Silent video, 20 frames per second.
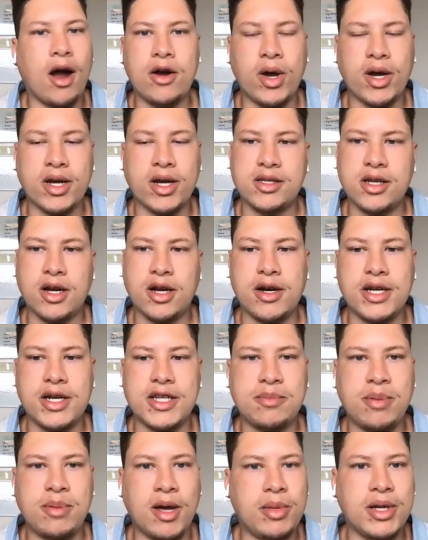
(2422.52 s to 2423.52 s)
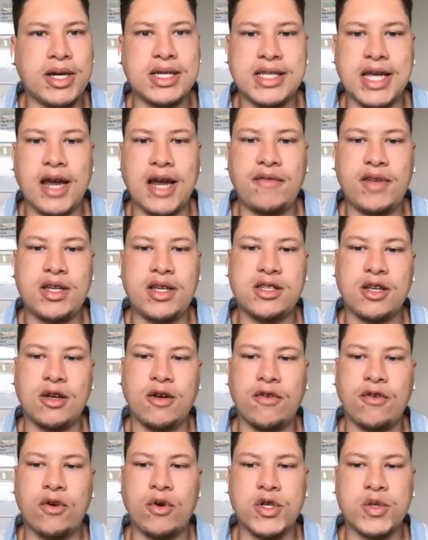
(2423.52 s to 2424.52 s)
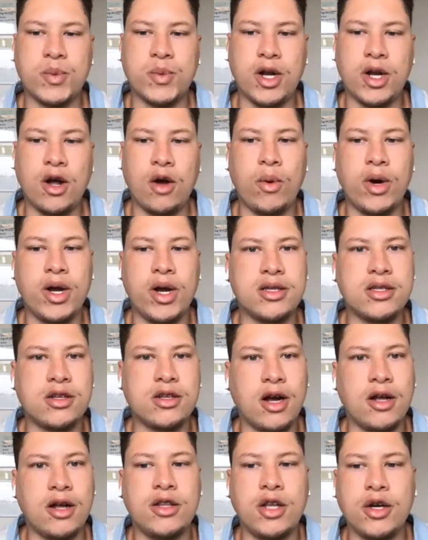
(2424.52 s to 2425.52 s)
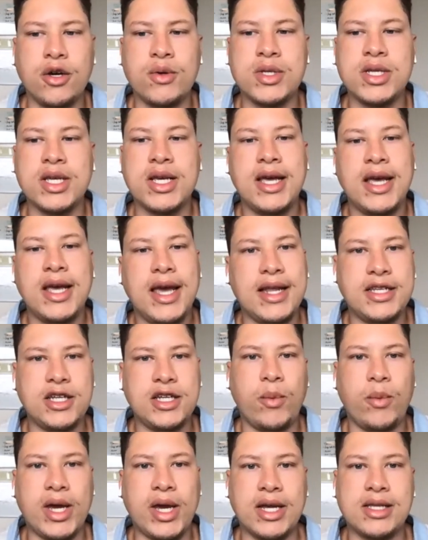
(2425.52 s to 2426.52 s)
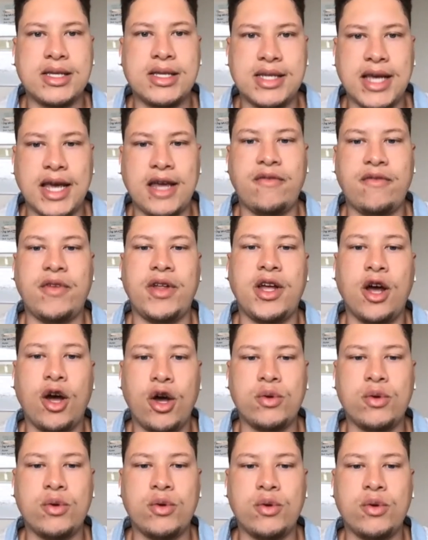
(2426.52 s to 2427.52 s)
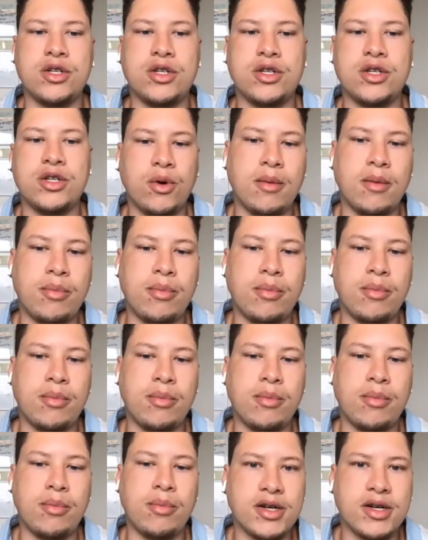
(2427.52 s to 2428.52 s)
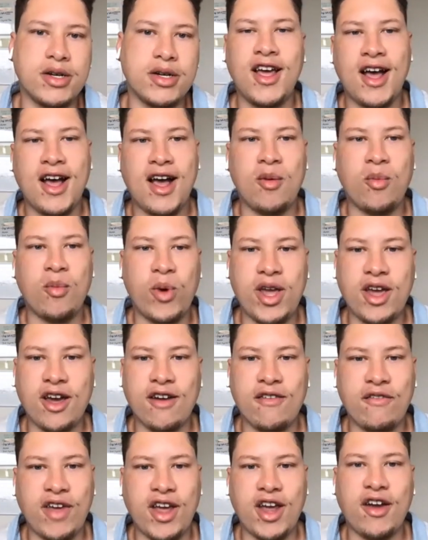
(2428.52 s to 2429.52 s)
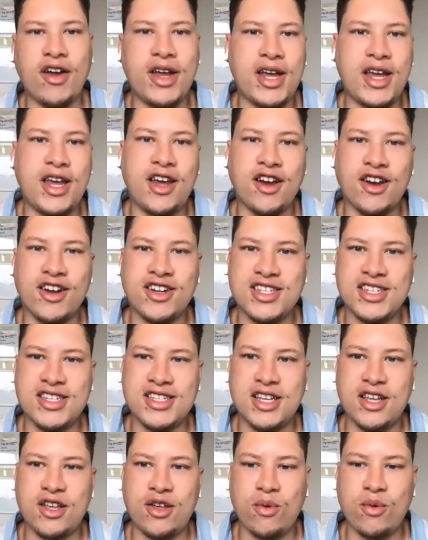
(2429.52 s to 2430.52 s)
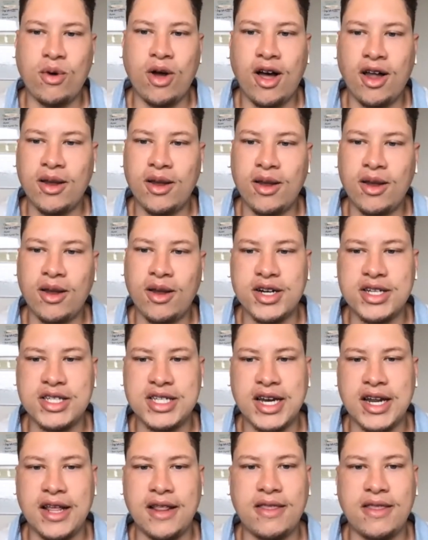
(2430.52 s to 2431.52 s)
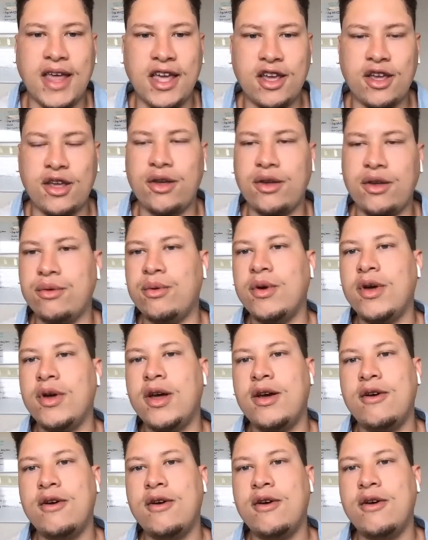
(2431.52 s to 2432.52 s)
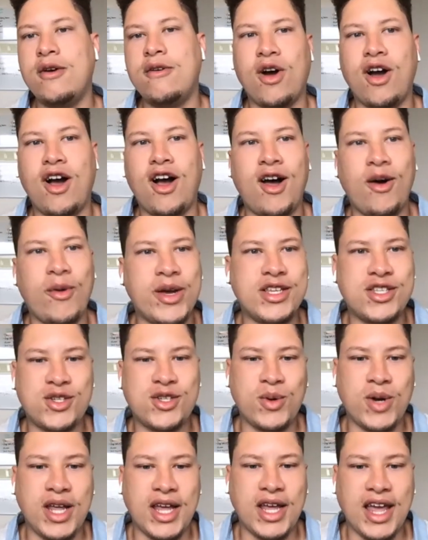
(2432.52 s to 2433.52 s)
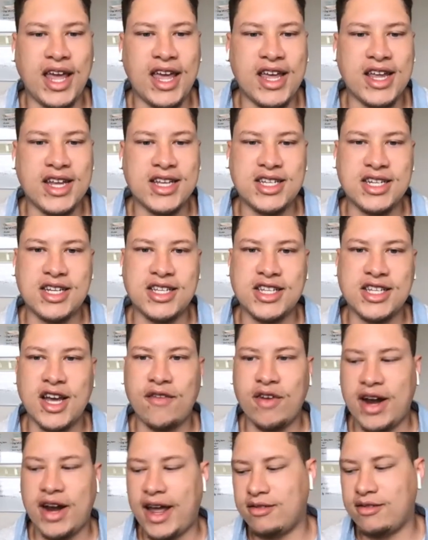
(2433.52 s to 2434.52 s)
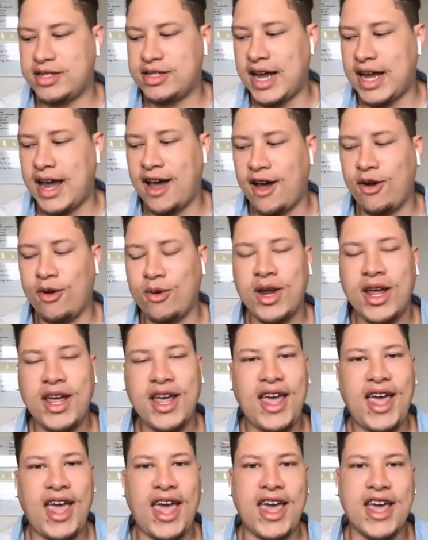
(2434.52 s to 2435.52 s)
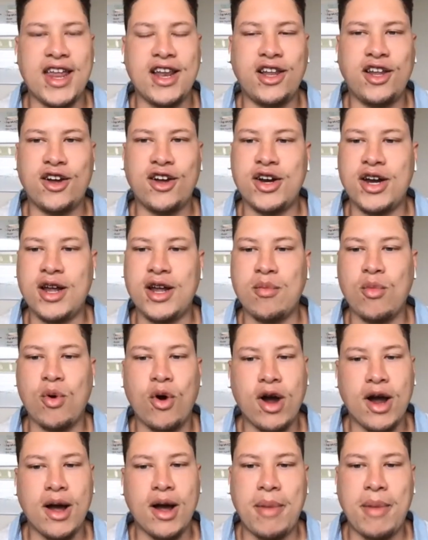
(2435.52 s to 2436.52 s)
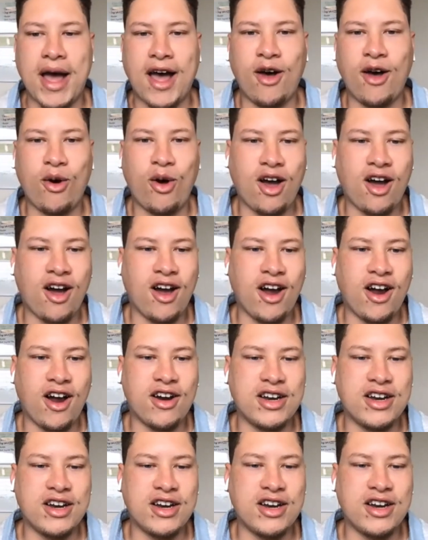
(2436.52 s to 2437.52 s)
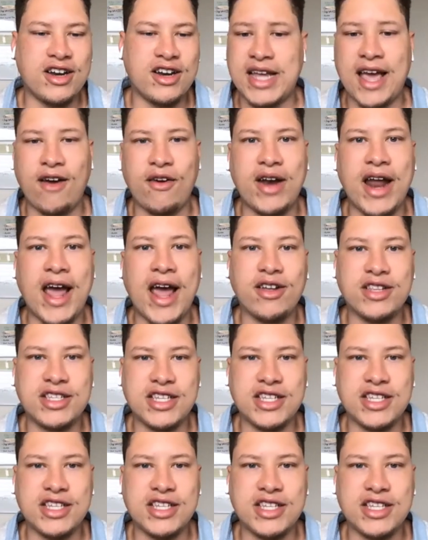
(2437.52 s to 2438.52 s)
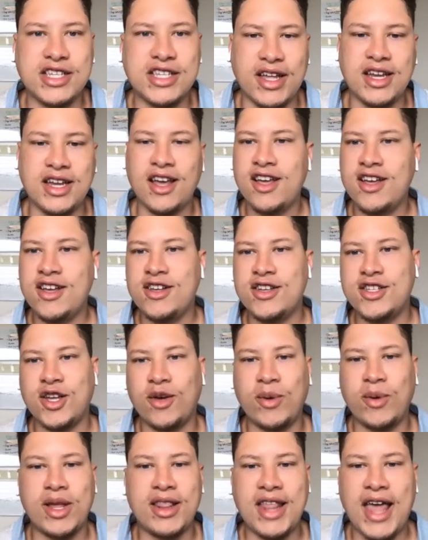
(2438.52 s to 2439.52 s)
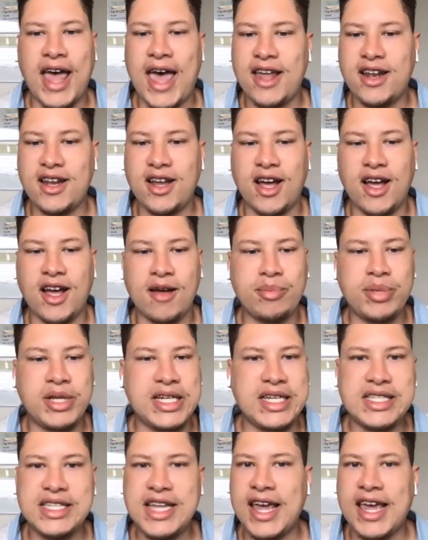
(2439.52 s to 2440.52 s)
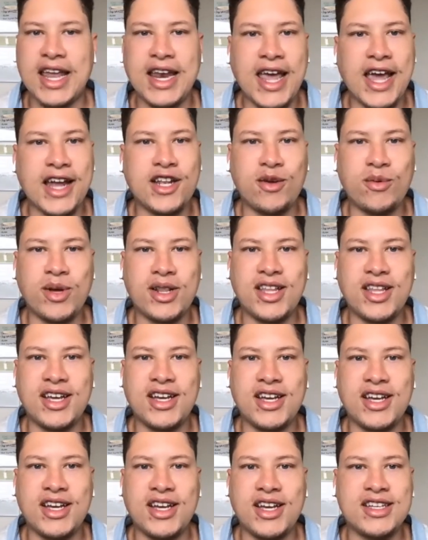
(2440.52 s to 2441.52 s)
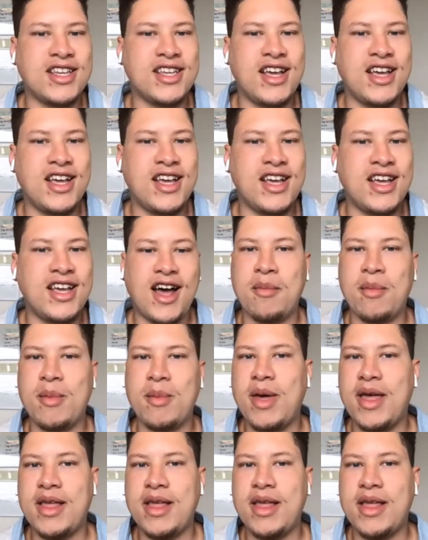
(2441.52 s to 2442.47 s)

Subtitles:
But our number one concern is public safety. So of course, we don't want to start those until we can safely host a tour in person. We are very eager to see you all in person, and thank you for always tuning in to Discover Downtown and learning more about our downtown and how it's advancing. So with that, please stay connected with us.